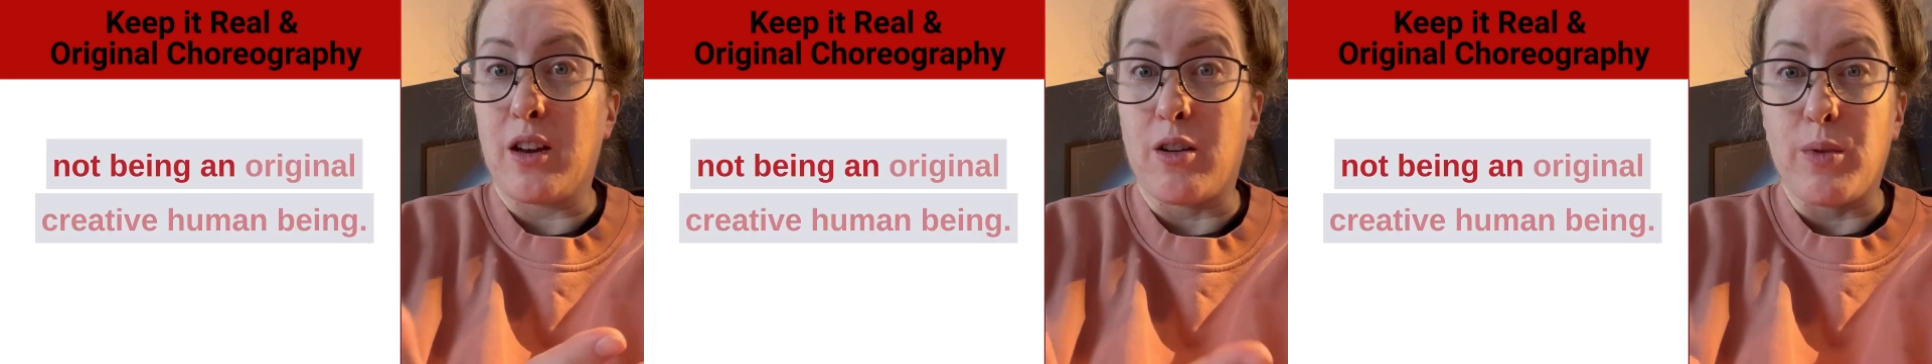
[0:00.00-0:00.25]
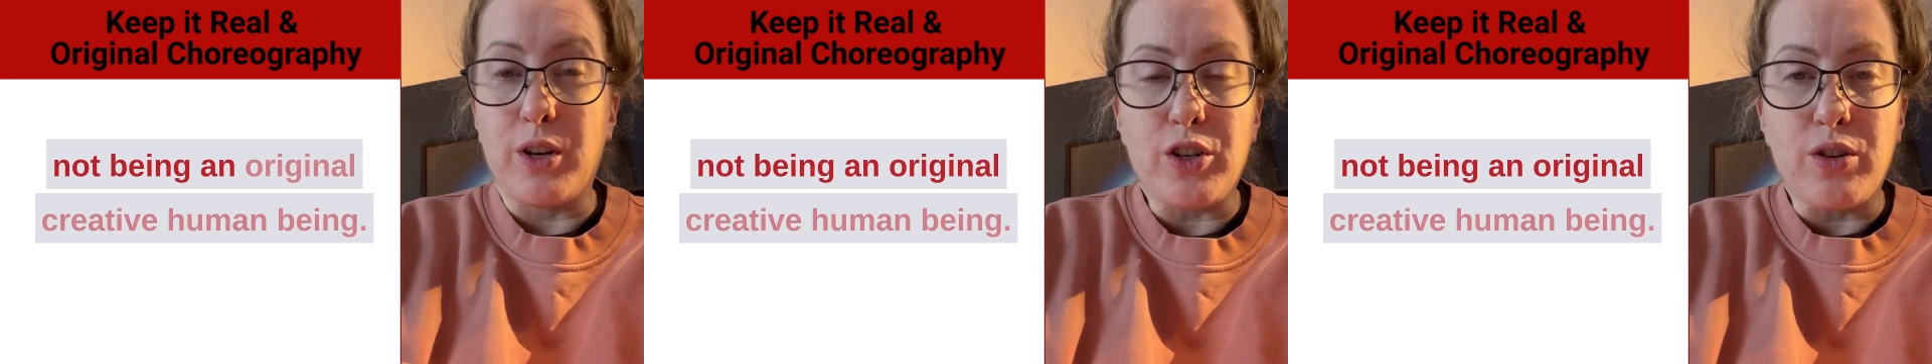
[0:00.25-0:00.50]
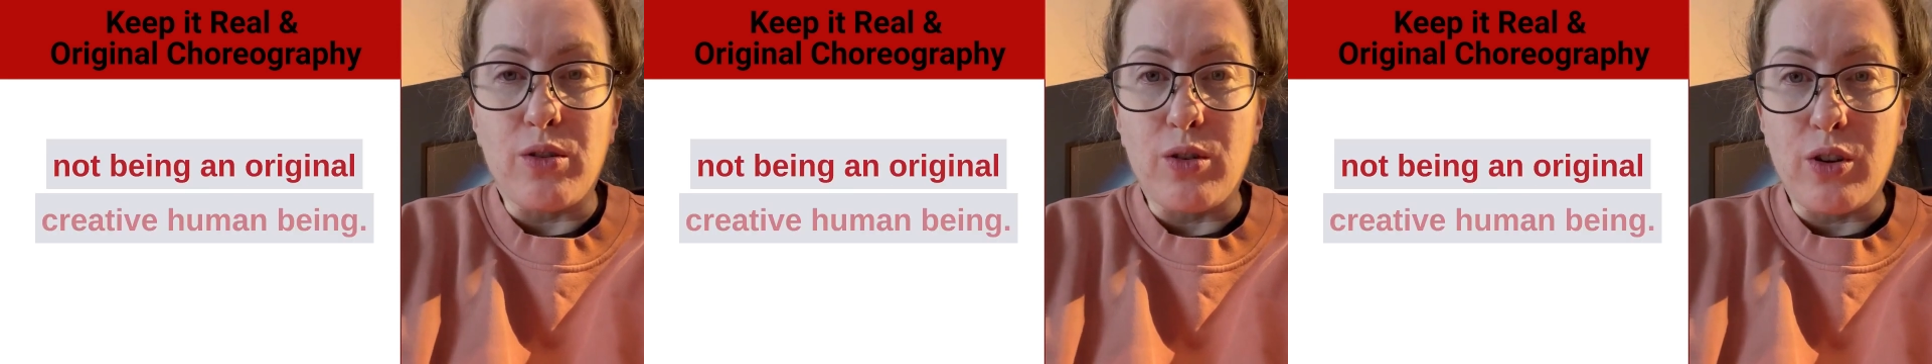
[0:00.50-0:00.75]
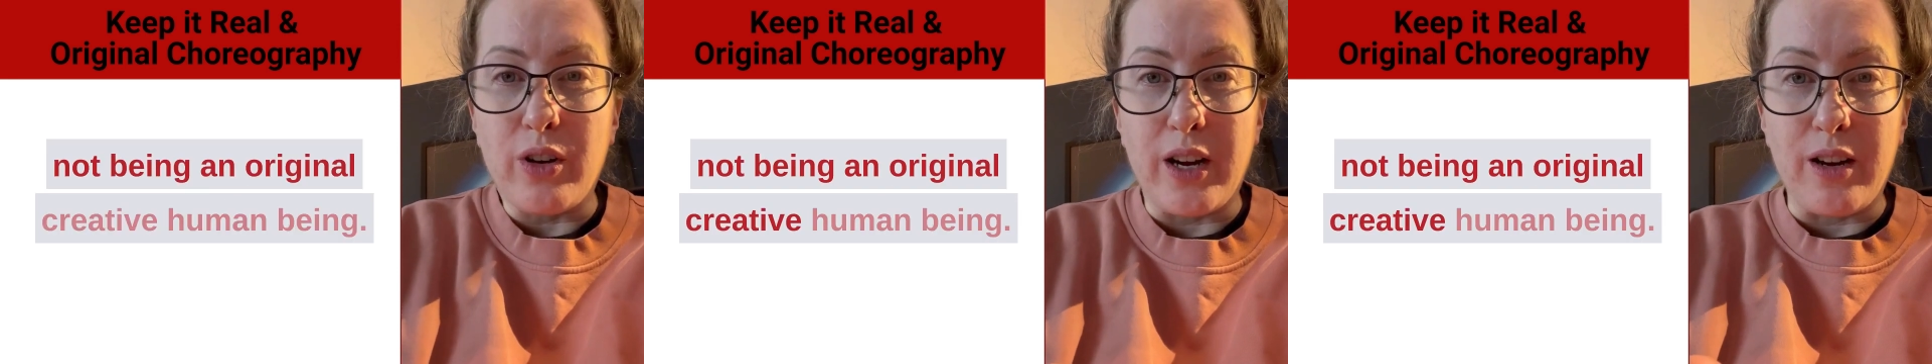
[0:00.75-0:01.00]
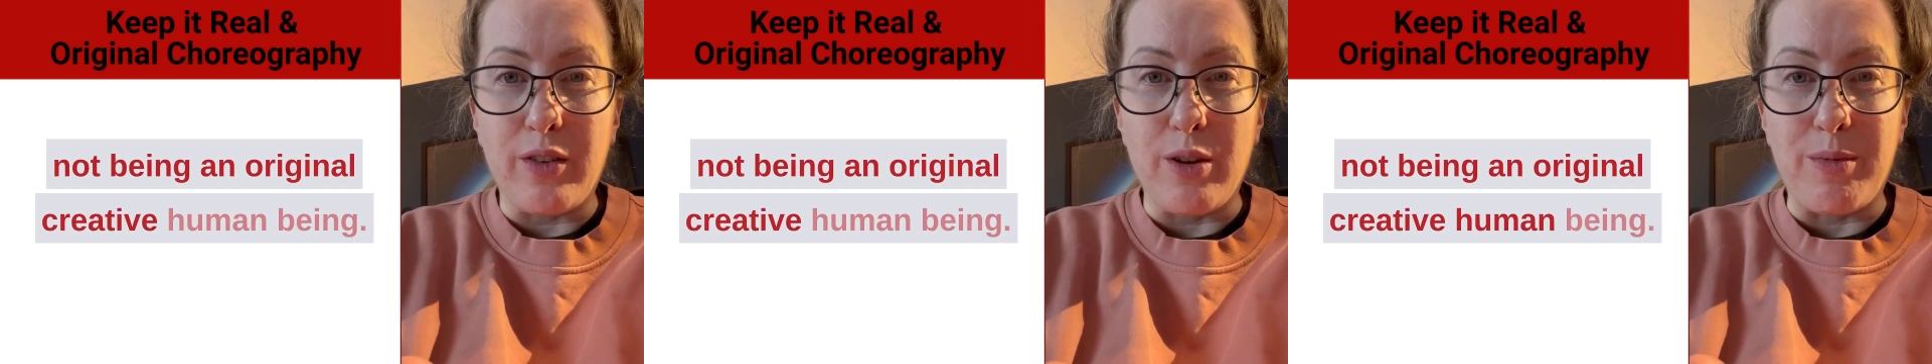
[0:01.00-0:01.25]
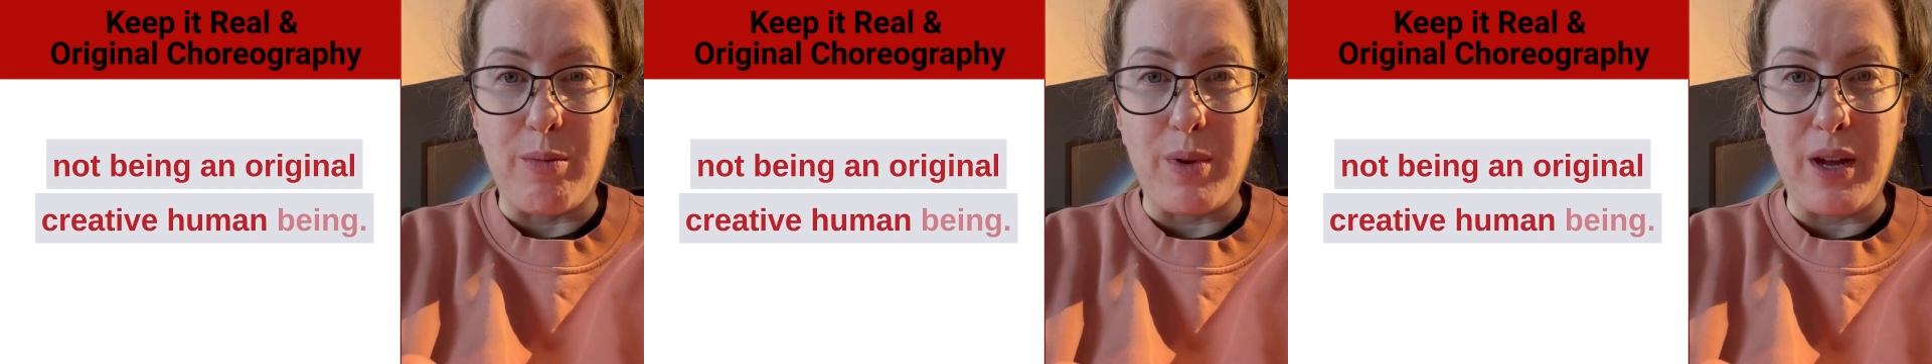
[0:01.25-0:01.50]
original creative
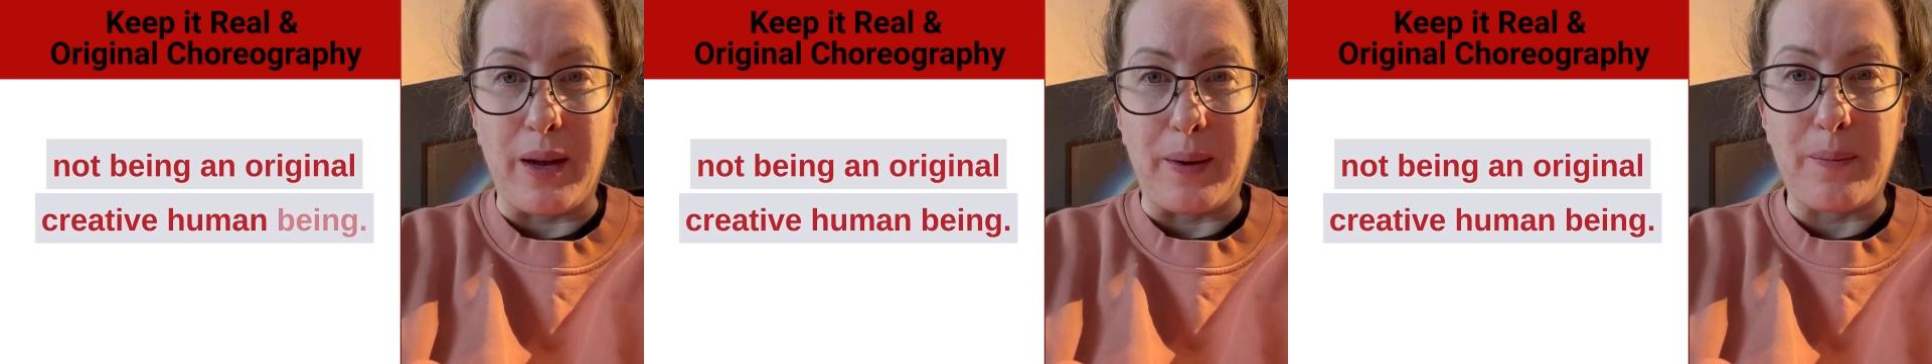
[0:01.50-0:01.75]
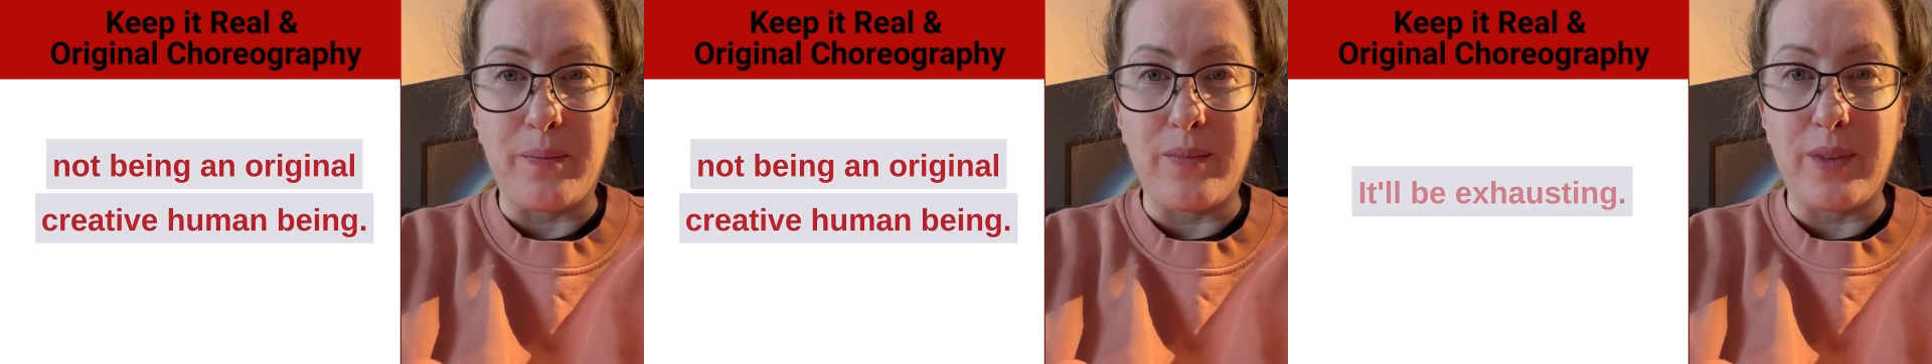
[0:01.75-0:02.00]
human being.